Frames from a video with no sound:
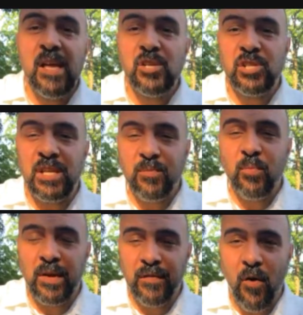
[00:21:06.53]
she
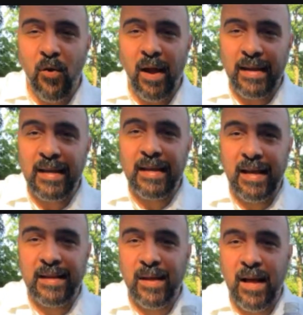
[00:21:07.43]
with her I could
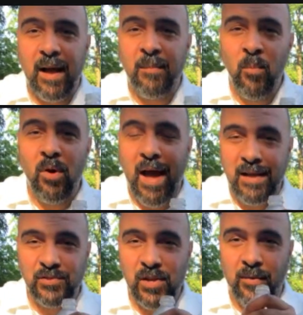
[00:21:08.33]
get more
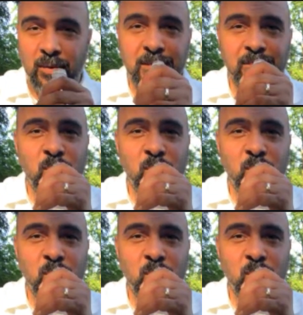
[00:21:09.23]
agile, right?